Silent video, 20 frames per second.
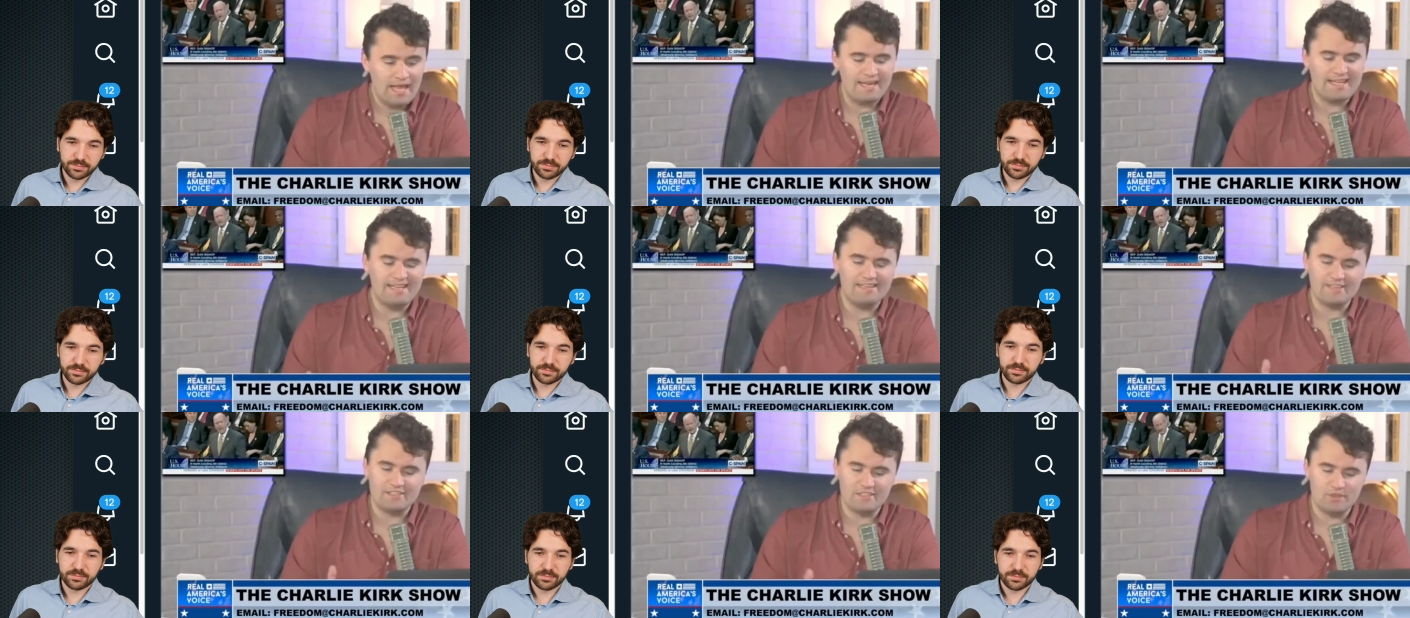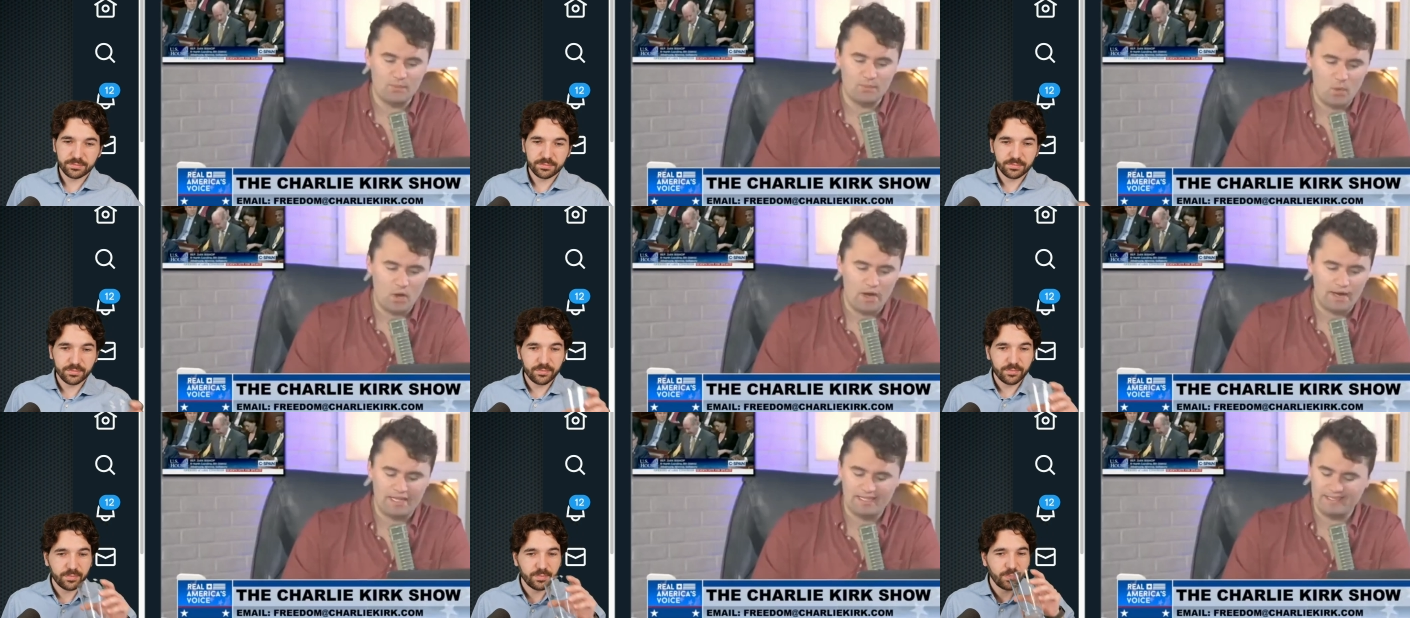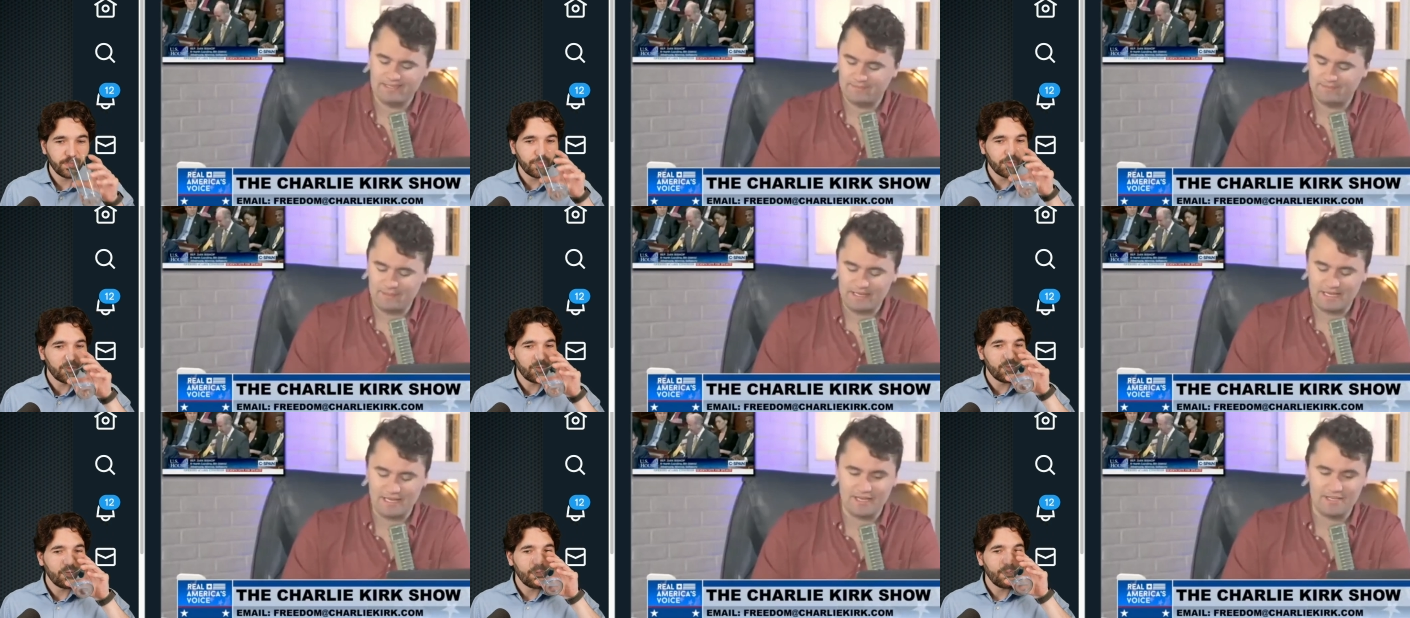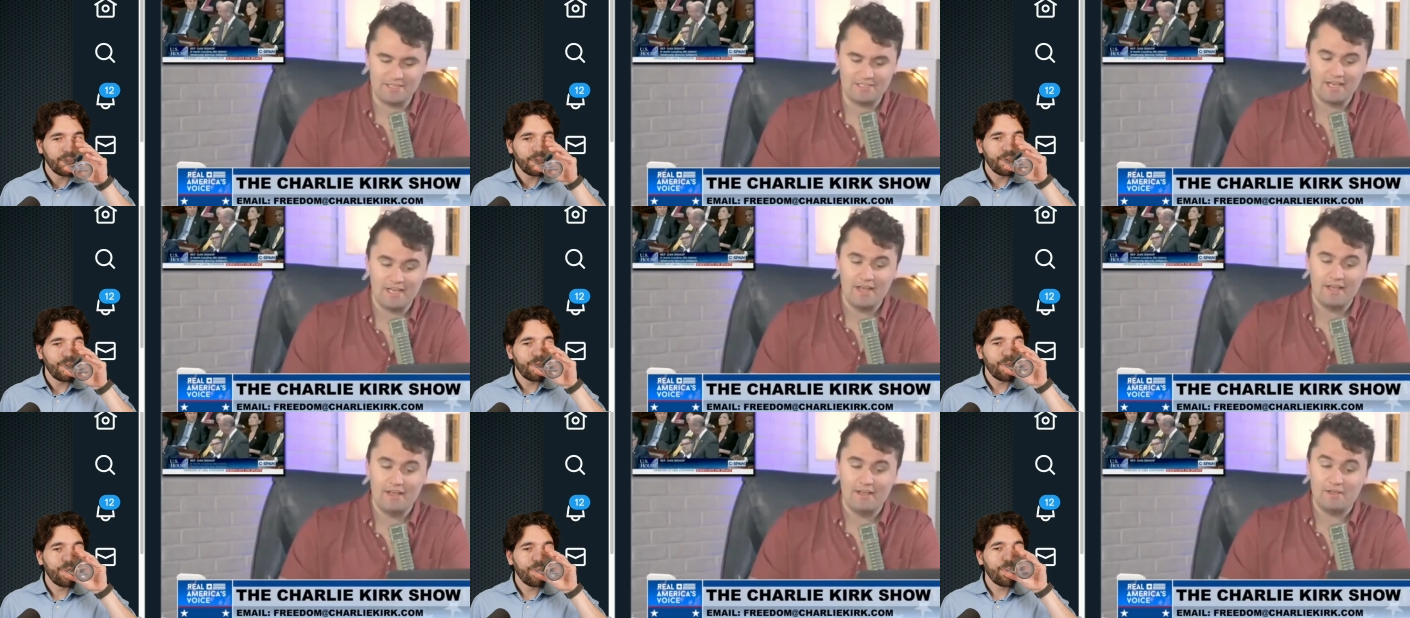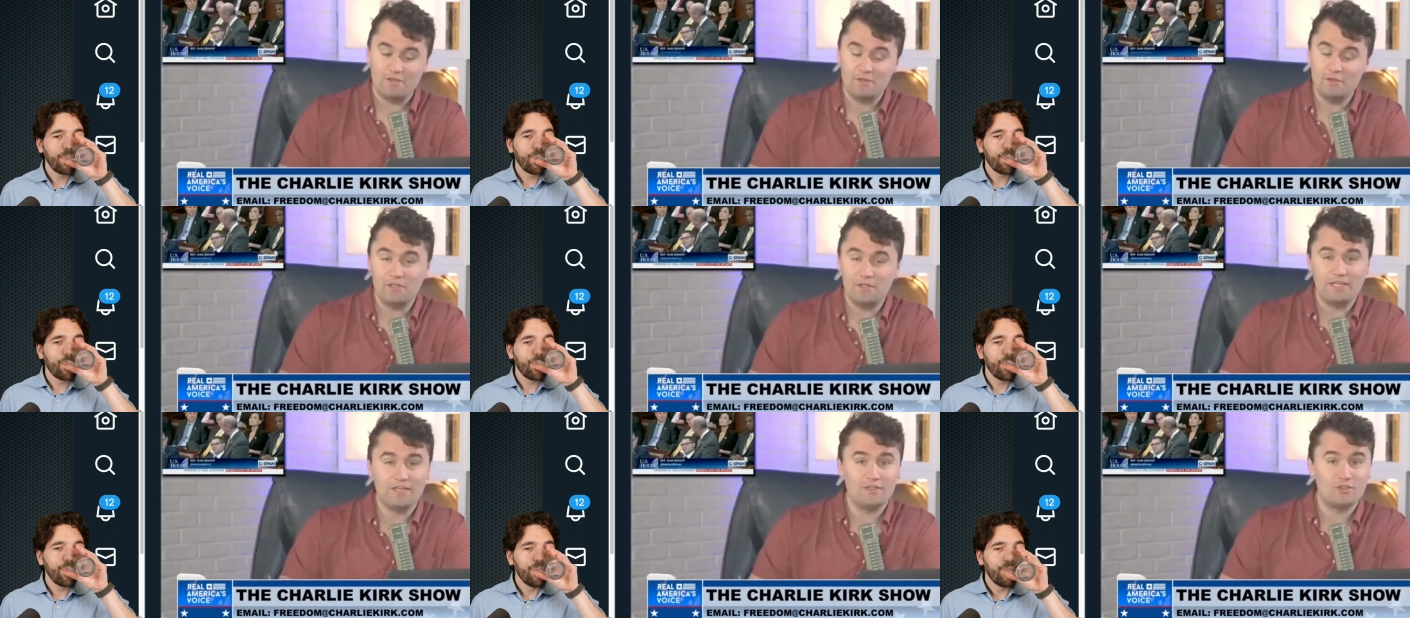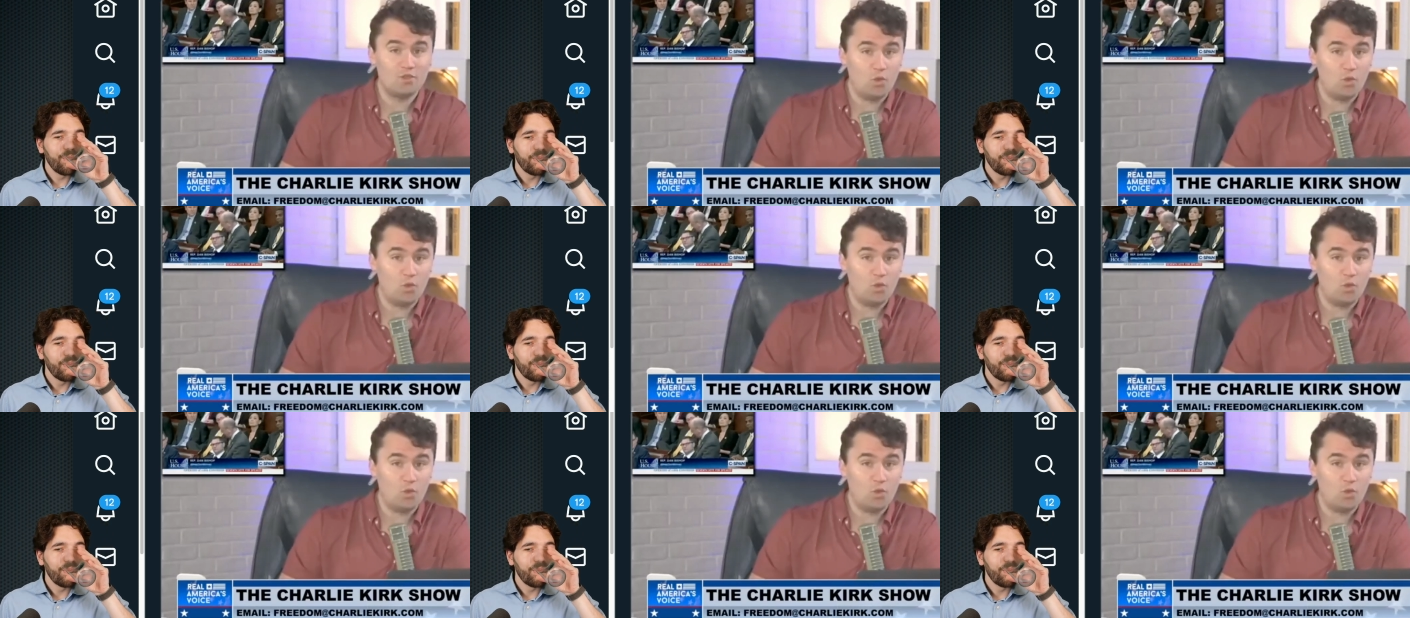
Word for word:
Speaker 1: and he doesn't want it because you think